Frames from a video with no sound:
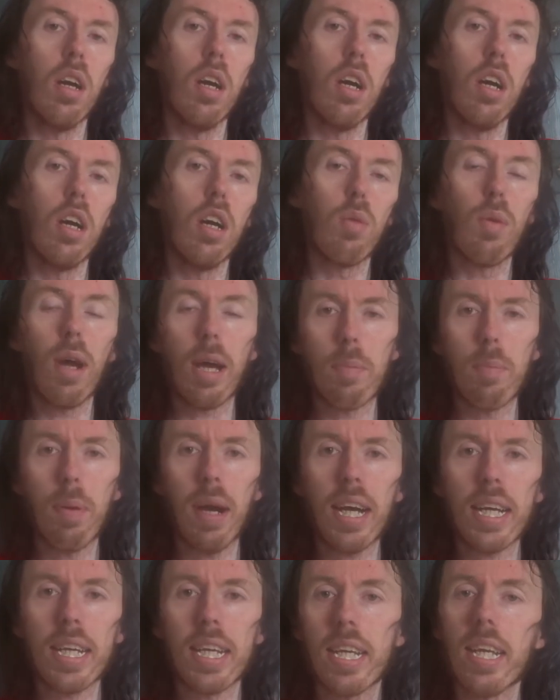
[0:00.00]
Right
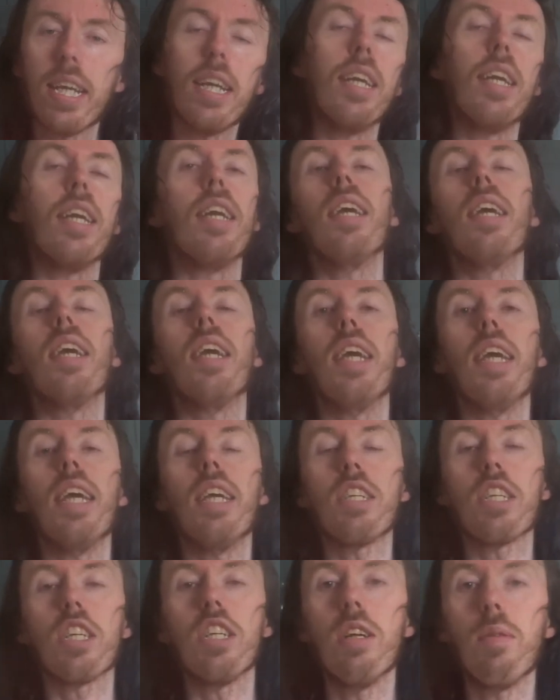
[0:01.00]
back
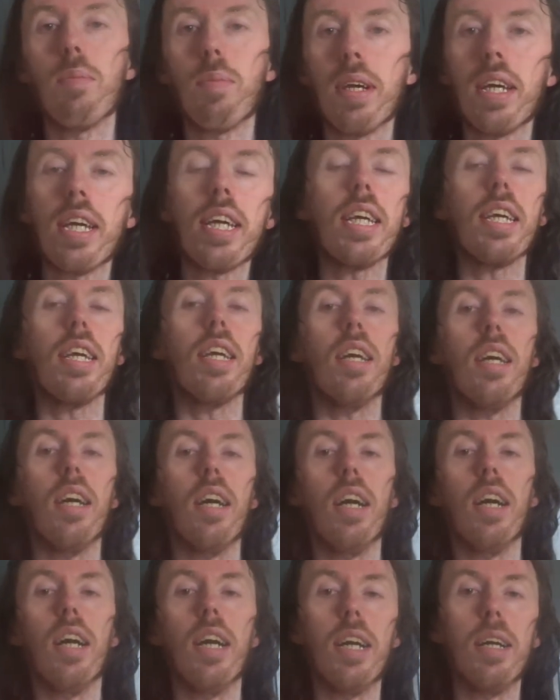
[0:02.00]
is going to be
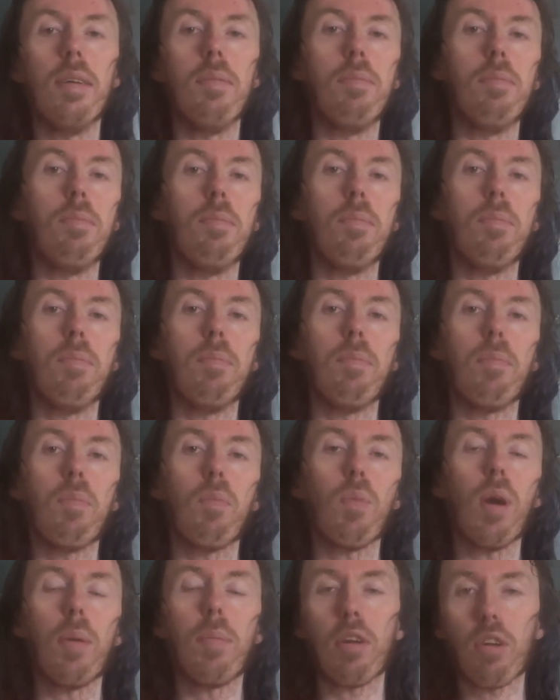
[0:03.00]

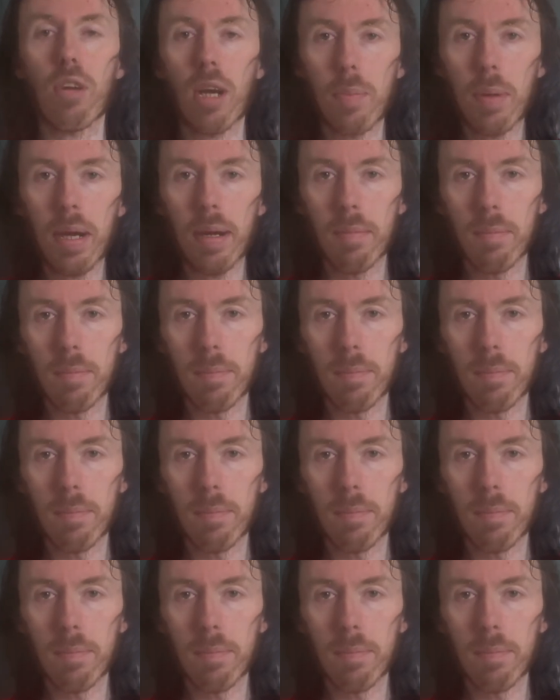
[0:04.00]
Wan-Bissaka.